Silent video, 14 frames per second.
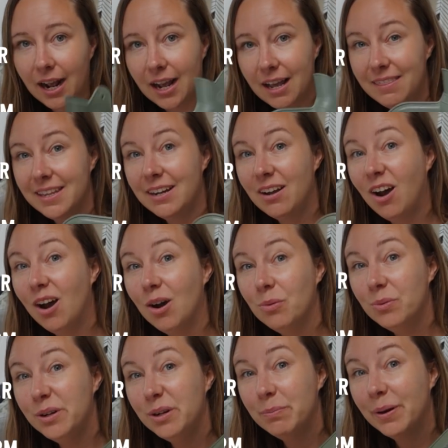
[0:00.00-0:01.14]
And then a hot
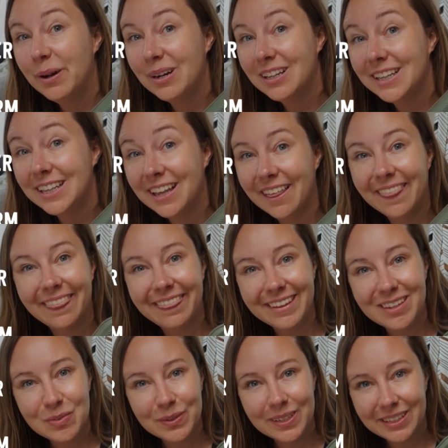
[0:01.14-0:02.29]
water bottle.
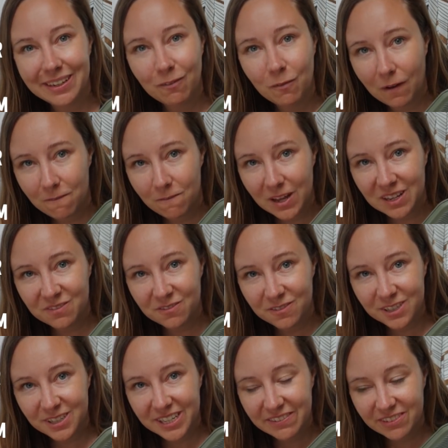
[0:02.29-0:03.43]
This one I found
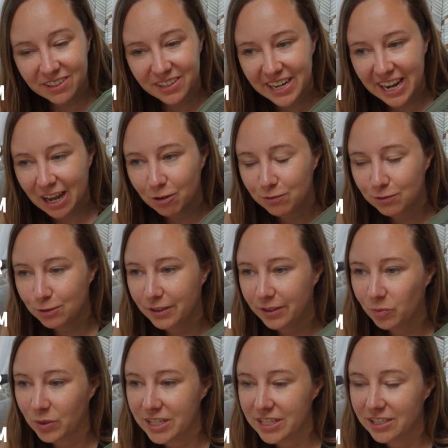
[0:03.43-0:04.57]
very, very helpful
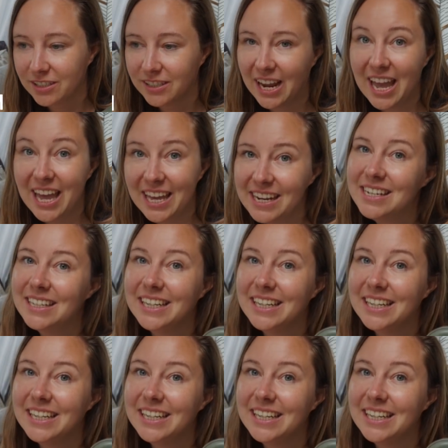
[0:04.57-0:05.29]
in winter, and